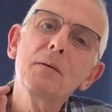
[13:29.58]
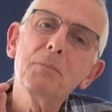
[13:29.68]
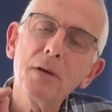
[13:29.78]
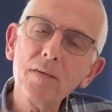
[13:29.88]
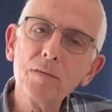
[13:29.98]

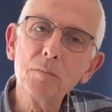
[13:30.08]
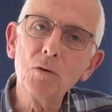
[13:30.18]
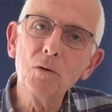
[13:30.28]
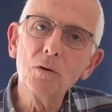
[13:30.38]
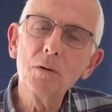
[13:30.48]
press the
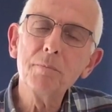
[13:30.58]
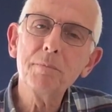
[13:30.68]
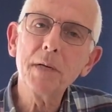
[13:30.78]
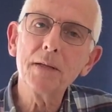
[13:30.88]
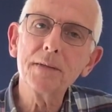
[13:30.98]
More
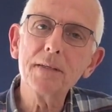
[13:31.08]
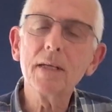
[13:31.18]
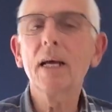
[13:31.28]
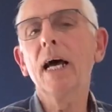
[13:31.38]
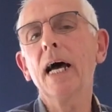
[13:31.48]
button
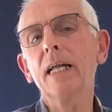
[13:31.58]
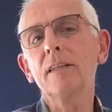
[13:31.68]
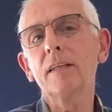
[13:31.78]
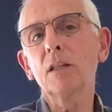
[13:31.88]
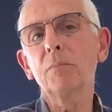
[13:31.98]

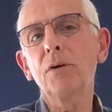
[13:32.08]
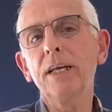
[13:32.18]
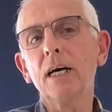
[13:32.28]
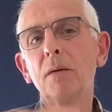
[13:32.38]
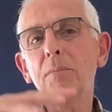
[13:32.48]
and it'll bring
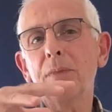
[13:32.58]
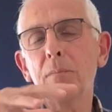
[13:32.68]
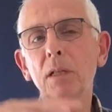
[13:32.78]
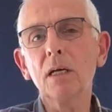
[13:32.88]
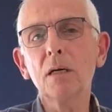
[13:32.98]
up the
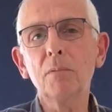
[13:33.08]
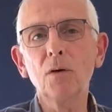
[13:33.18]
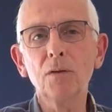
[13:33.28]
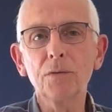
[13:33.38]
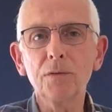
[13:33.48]
blurb
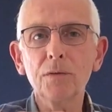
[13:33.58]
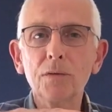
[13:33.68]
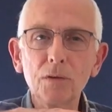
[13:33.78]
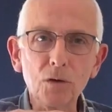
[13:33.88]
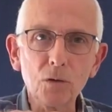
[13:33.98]
on
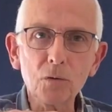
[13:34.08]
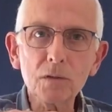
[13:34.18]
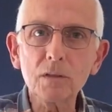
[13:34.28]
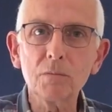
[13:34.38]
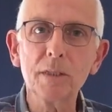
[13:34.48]
the
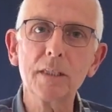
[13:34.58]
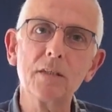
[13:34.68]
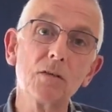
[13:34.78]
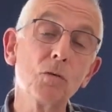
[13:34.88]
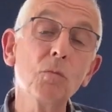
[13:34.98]
course, which is
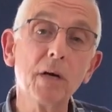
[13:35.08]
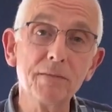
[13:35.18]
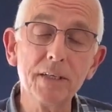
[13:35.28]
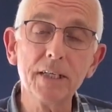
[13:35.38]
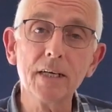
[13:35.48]
on all my
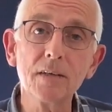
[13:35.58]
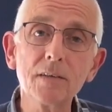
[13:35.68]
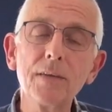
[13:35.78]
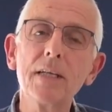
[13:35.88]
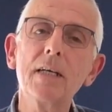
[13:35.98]
videos,
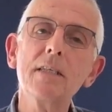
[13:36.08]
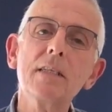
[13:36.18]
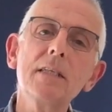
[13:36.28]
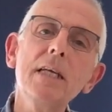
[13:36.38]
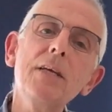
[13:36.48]
and then
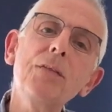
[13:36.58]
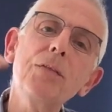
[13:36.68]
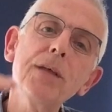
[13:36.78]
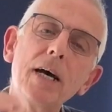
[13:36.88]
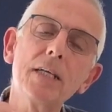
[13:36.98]
underneath
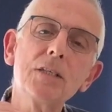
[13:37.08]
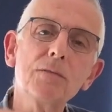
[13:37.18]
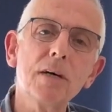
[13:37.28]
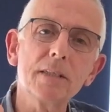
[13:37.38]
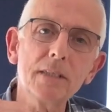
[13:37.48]
that you'll
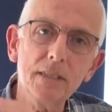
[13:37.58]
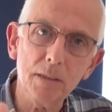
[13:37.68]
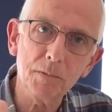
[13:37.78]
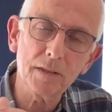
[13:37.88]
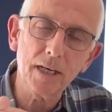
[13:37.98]
find a
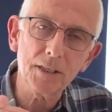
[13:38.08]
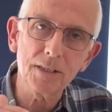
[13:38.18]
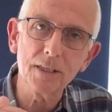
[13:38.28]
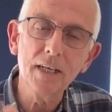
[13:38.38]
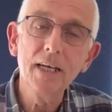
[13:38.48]
tips
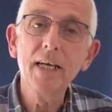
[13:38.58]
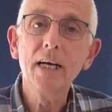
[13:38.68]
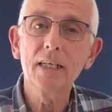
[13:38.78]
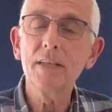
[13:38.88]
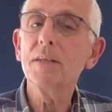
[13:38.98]
section,
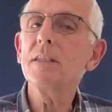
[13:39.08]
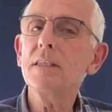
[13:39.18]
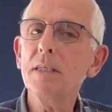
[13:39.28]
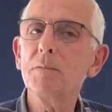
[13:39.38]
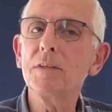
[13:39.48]
and in the
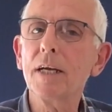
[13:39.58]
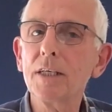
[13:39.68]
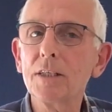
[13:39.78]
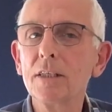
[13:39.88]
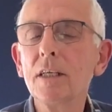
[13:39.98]
tips
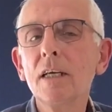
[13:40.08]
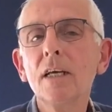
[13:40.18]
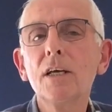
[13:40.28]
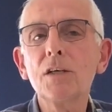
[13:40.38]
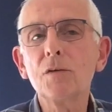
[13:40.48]
section
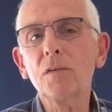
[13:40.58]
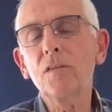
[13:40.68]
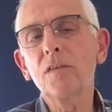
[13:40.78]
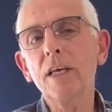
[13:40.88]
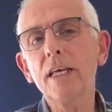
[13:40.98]
you'll
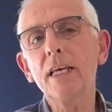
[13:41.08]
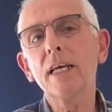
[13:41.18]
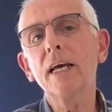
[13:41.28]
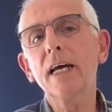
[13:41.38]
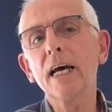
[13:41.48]

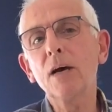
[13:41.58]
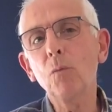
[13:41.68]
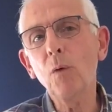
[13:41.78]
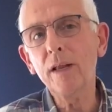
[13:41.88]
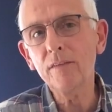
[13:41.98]
see
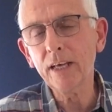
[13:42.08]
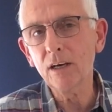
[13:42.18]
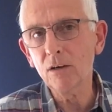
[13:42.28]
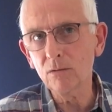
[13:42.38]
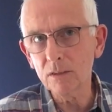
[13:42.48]
where to get
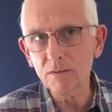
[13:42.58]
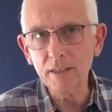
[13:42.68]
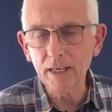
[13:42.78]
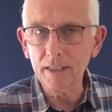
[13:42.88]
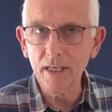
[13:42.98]
hold of
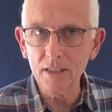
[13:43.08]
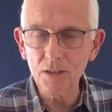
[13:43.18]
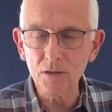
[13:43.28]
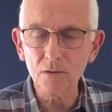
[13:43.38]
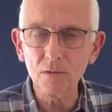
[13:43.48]
second-hand
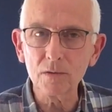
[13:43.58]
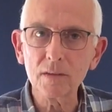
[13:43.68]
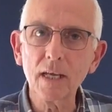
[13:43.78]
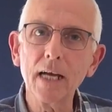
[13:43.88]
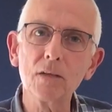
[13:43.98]

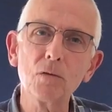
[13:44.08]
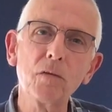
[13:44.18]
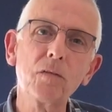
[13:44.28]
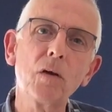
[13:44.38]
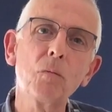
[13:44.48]
tools and
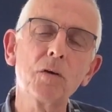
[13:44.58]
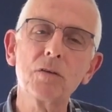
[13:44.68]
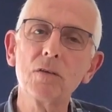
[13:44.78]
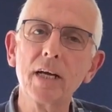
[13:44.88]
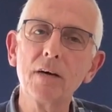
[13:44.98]
also what
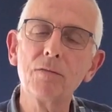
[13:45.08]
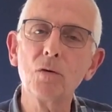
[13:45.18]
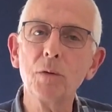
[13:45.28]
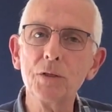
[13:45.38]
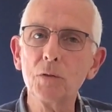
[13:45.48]
to look out
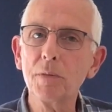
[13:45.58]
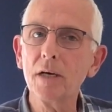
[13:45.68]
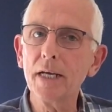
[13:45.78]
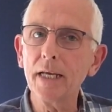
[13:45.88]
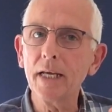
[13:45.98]
for when you're
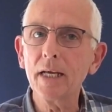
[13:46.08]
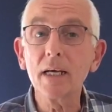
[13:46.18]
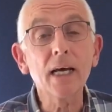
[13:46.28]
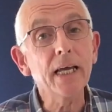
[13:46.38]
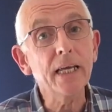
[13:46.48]
buying
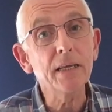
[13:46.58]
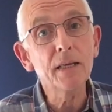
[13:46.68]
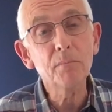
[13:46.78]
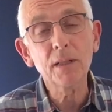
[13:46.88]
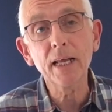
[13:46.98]
a
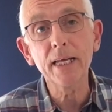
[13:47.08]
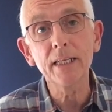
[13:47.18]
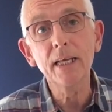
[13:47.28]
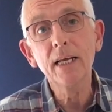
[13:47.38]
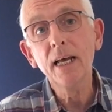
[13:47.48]
plane
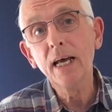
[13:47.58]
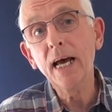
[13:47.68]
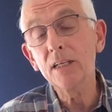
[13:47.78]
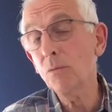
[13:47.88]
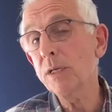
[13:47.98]

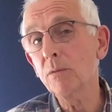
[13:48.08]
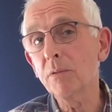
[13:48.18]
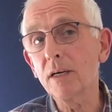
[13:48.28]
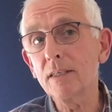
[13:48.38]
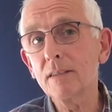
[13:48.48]
and a wheel
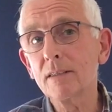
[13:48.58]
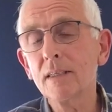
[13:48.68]
brace.